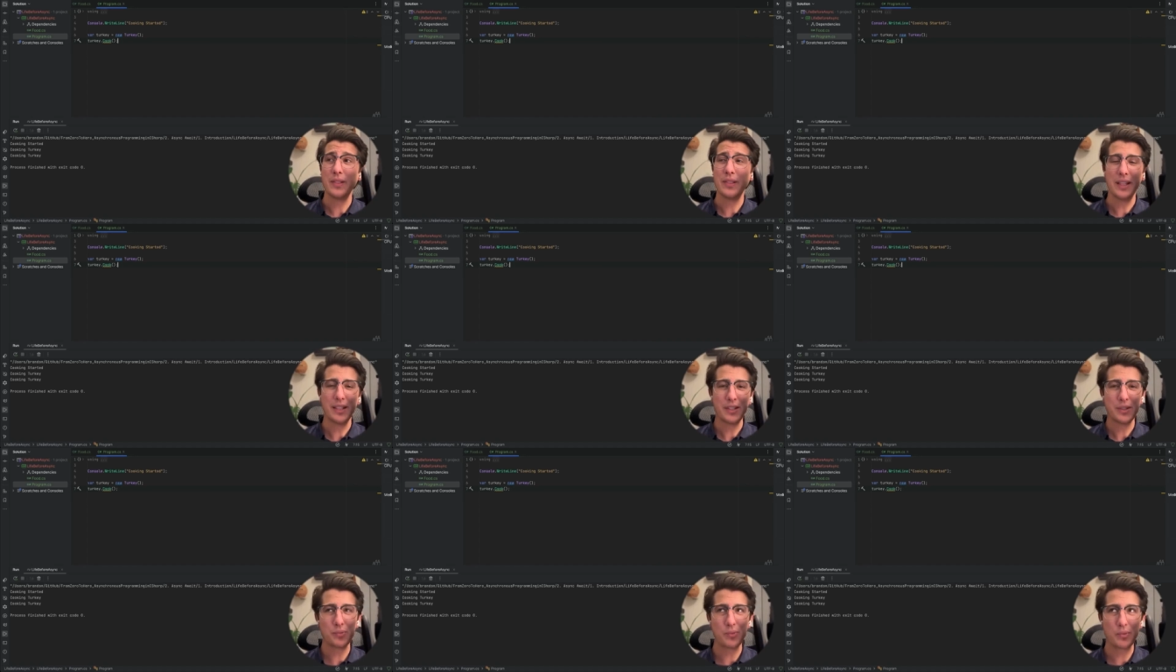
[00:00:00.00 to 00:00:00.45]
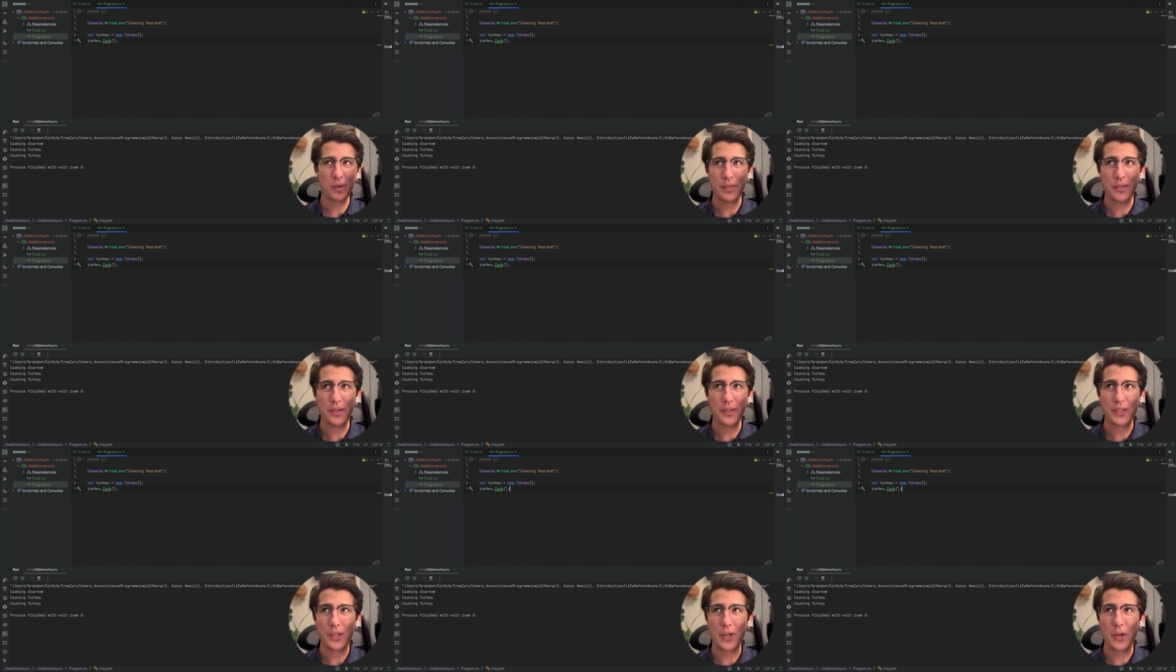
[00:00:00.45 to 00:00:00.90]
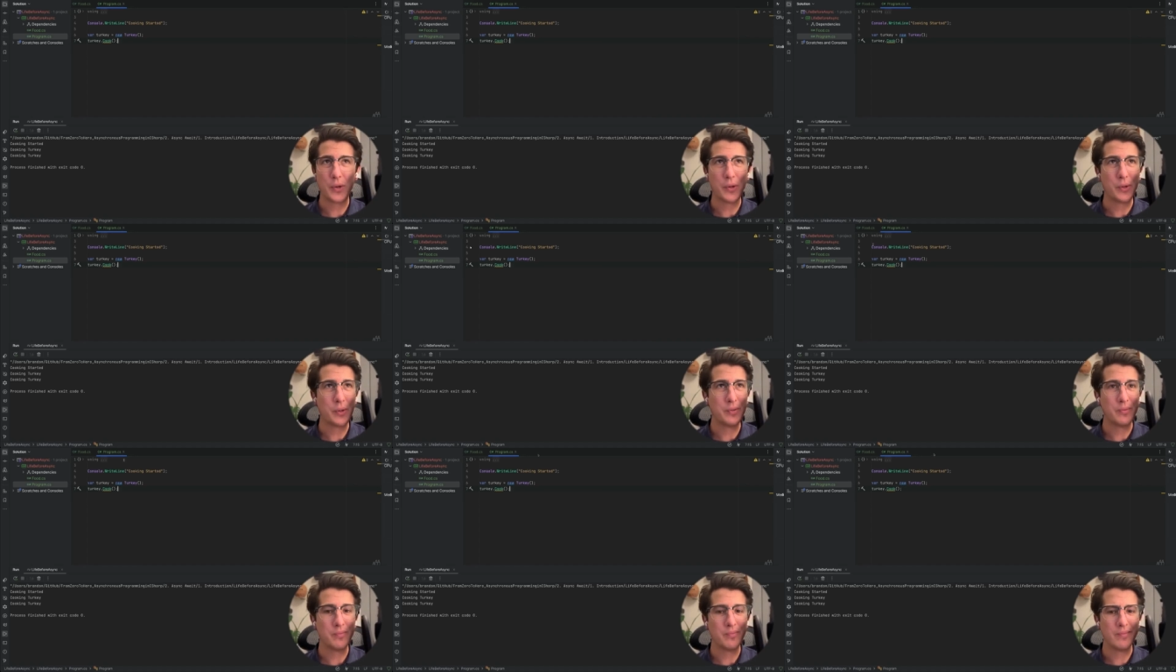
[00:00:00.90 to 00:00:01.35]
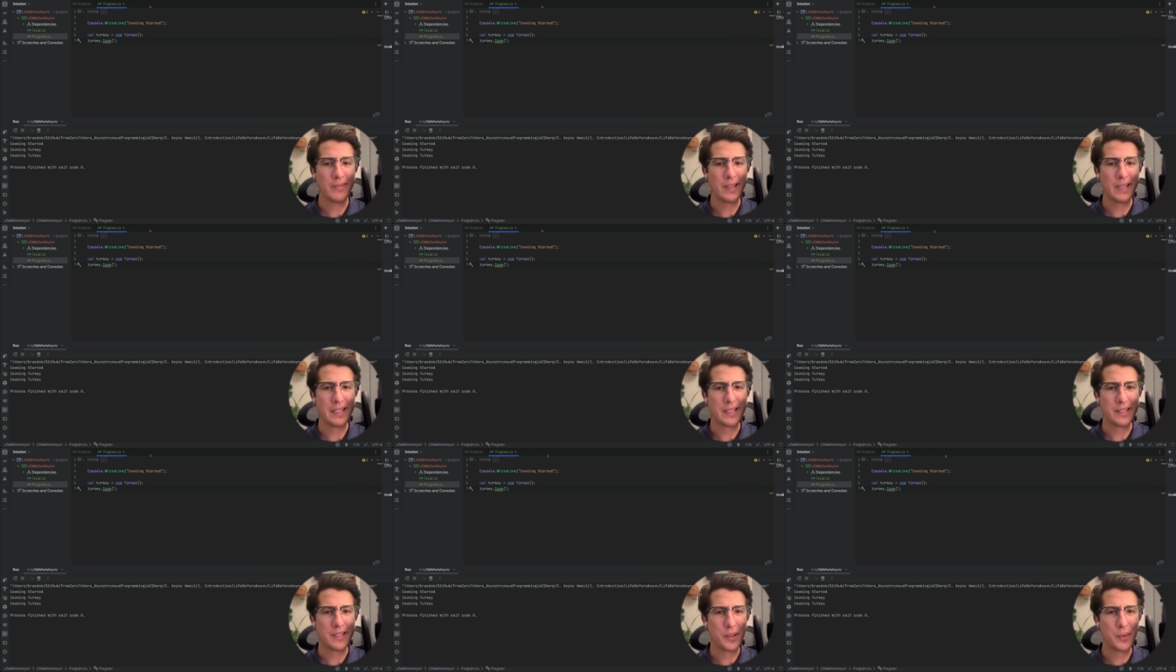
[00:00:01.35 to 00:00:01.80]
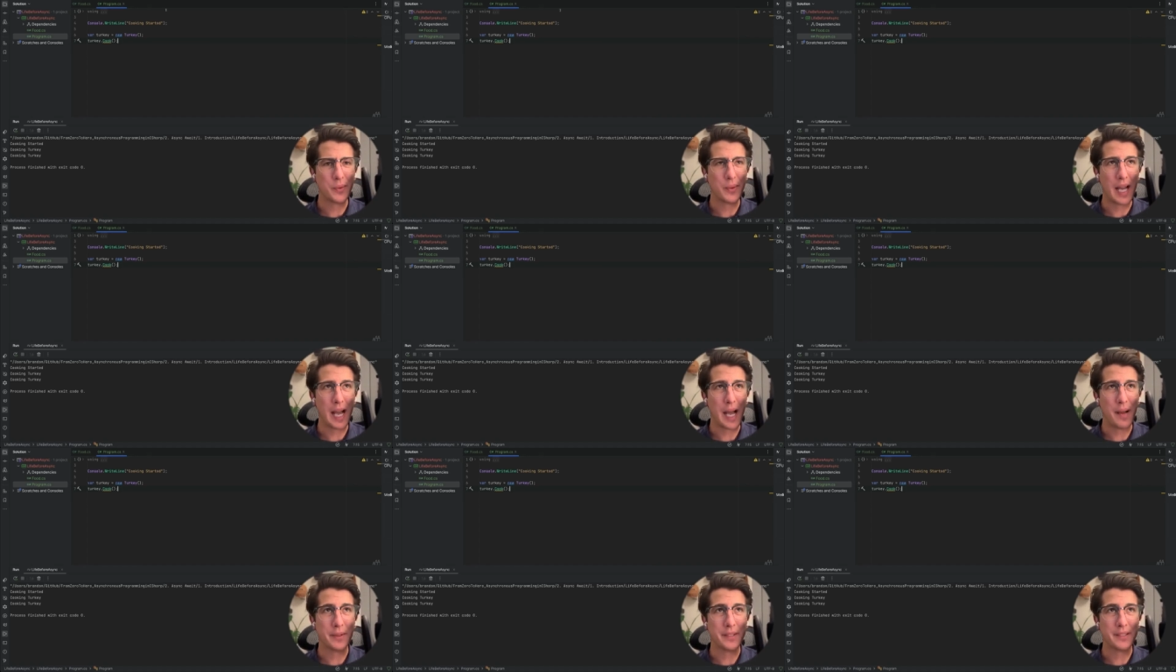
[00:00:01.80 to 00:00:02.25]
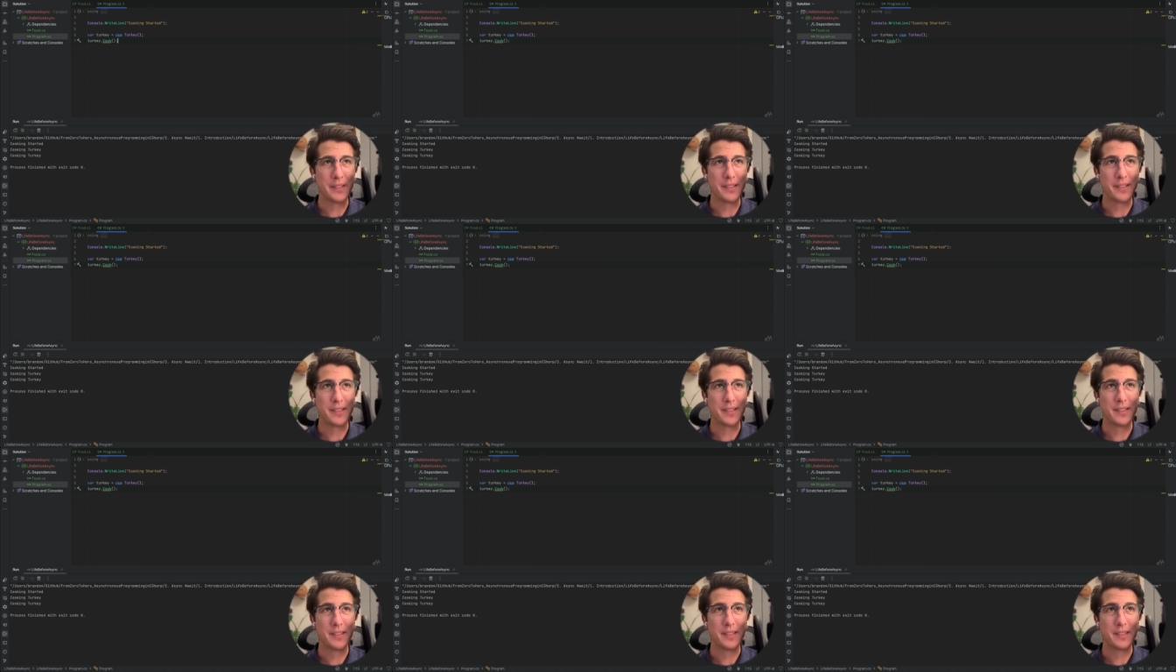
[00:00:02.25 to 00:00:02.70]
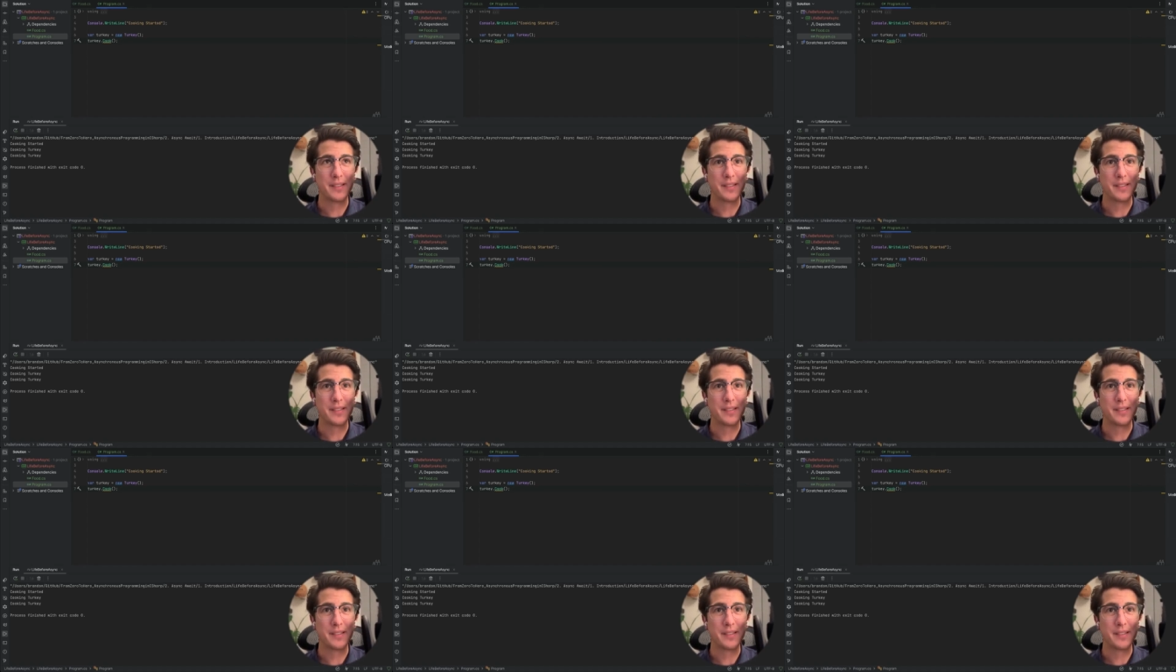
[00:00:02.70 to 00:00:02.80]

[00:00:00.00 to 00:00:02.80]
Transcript: let's run this code and see what happens.